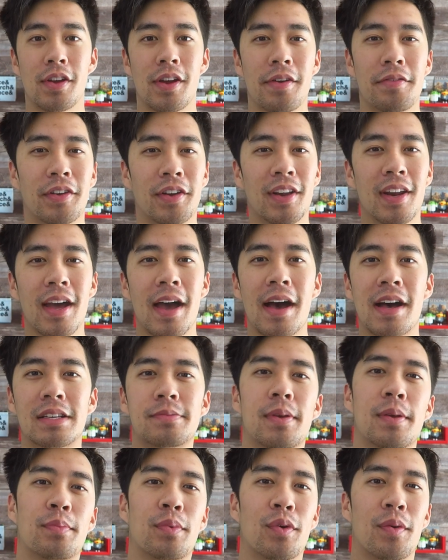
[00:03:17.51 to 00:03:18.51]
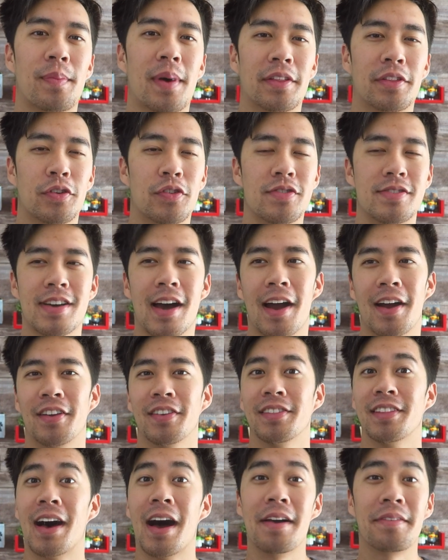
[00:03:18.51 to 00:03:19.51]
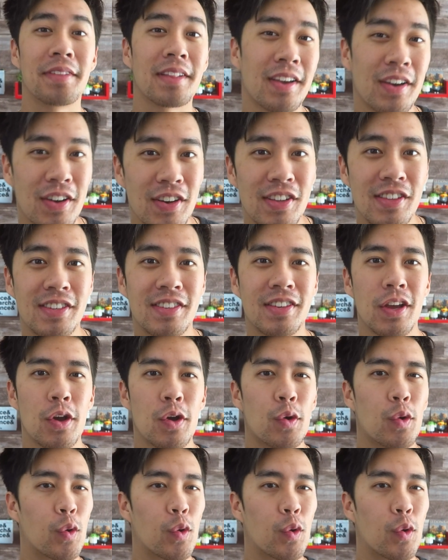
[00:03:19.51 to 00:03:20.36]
if you're going to ask people about their entire livelihoods